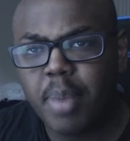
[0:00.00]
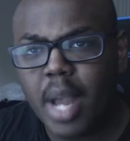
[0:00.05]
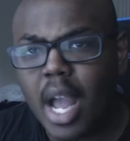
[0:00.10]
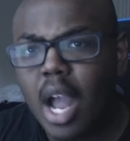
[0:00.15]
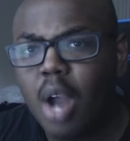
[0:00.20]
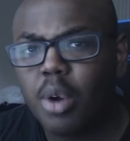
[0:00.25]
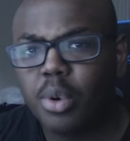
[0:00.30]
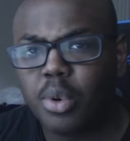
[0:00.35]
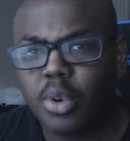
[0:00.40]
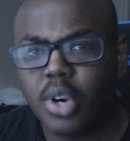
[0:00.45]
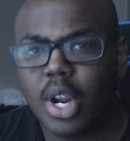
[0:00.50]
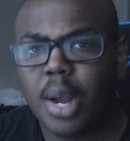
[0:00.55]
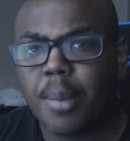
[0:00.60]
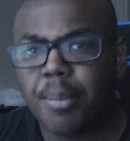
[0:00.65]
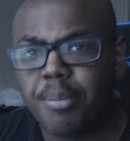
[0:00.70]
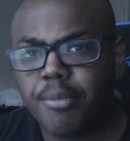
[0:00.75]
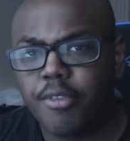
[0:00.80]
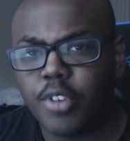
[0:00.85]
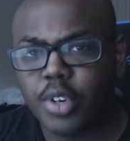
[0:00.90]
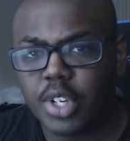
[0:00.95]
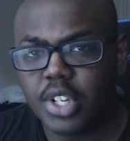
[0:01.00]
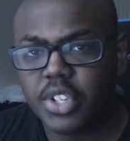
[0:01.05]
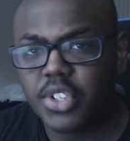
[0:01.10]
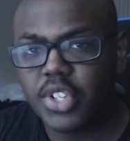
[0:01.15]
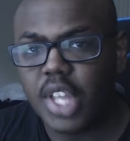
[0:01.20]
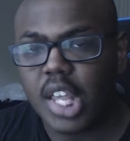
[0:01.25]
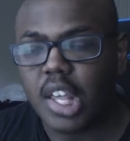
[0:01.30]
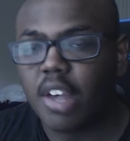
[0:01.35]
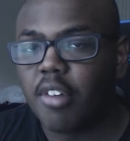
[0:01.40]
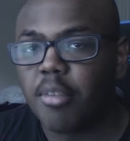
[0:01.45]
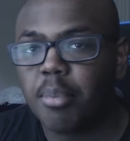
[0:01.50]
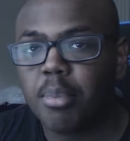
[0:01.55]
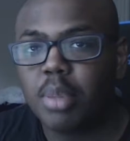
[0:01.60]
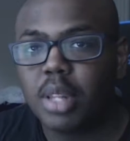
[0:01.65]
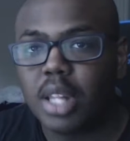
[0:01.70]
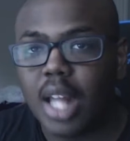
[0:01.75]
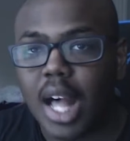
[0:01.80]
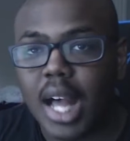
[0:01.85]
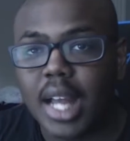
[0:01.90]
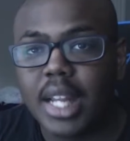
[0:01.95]
power up for the sake
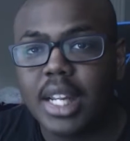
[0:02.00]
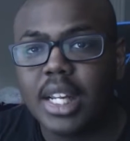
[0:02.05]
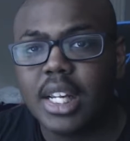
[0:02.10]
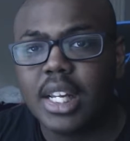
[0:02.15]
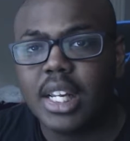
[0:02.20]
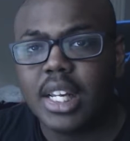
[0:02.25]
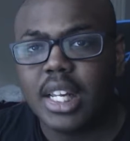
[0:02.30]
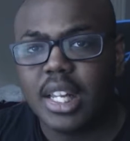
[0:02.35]
of plot.